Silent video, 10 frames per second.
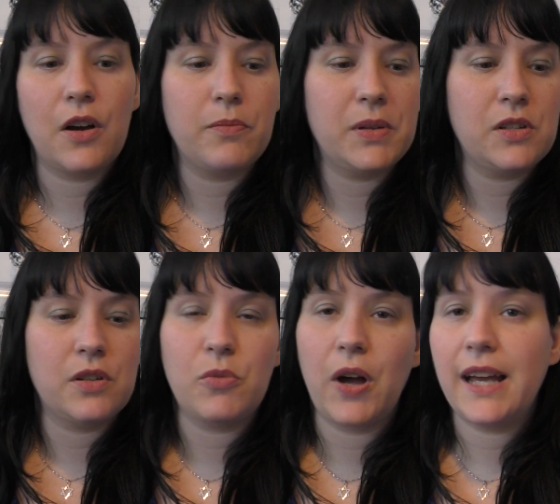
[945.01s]
I've been
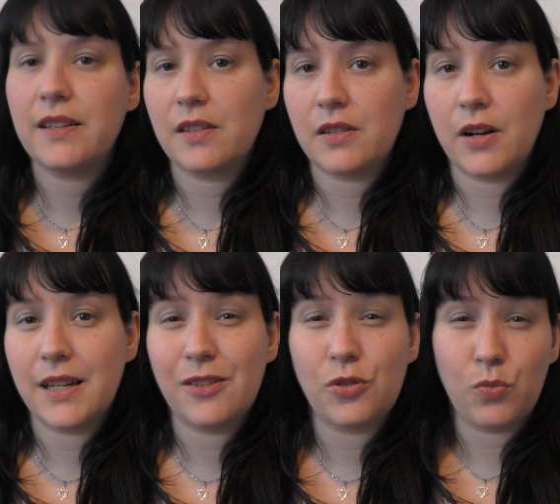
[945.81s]
doing more
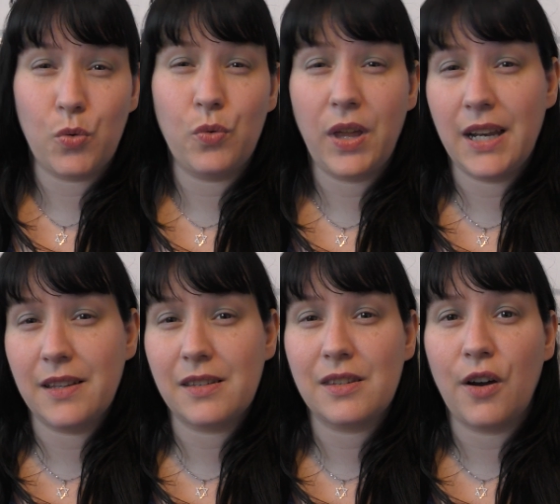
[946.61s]
exercise, lots of walking
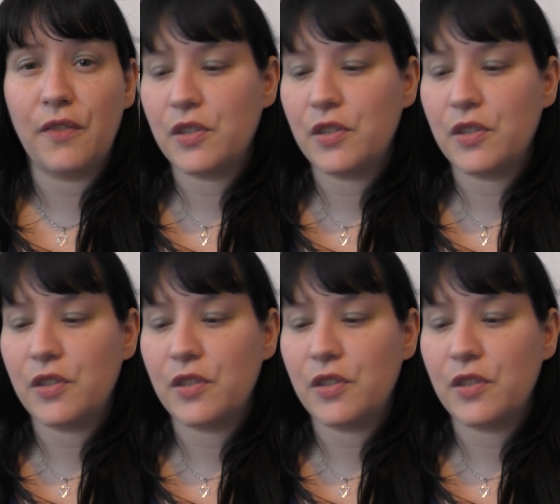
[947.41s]
and stuff.